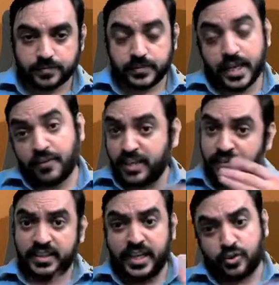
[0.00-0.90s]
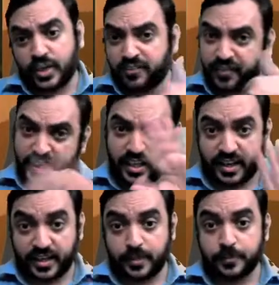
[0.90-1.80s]
They are given that, okay, 5 are
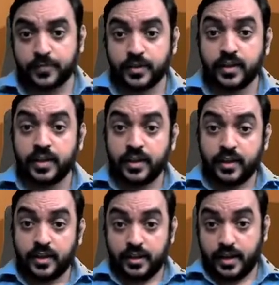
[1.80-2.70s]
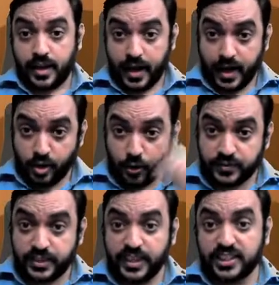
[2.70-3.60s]
red. And of
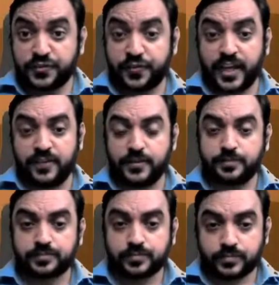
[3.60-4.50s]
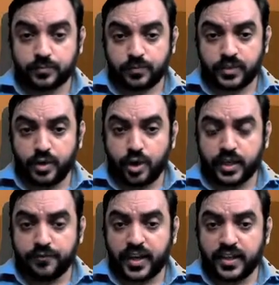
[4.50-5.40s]
these 5, okay,
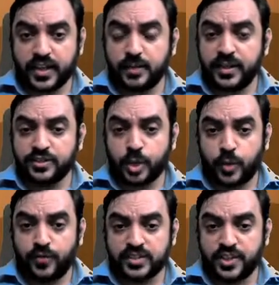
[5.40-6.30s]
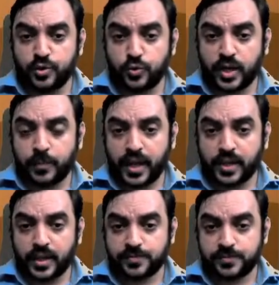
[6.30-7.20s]
5 red means obviously 2 are black.